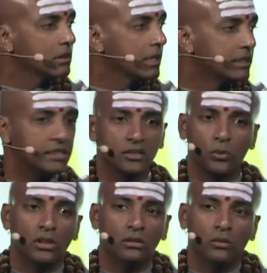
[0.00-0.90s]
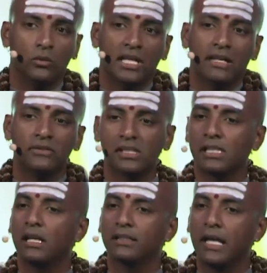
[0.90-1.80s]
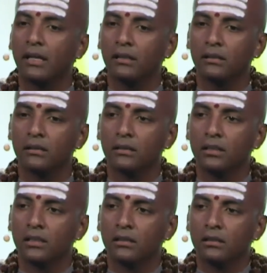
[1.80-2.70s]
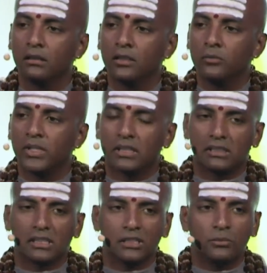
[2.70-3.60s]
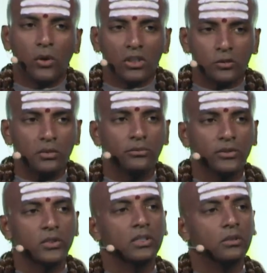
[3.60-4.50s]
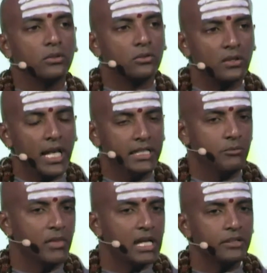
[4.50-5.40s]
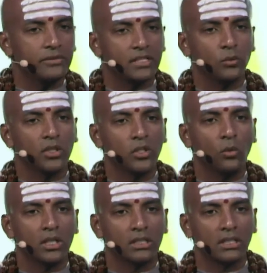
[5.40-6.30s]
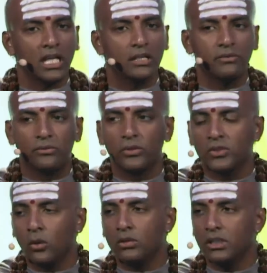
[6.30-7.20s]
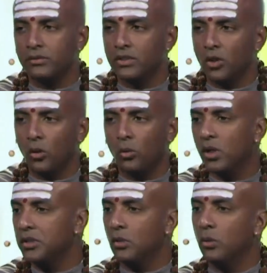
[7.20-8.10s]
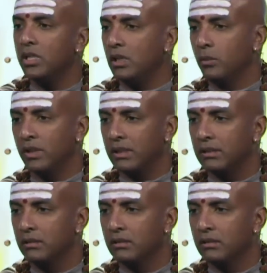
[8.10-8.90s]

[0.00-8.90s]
And he says, well, we have to start there. Because it's impossible for you to create and manifest what you want in life if you don't even know what you're working with.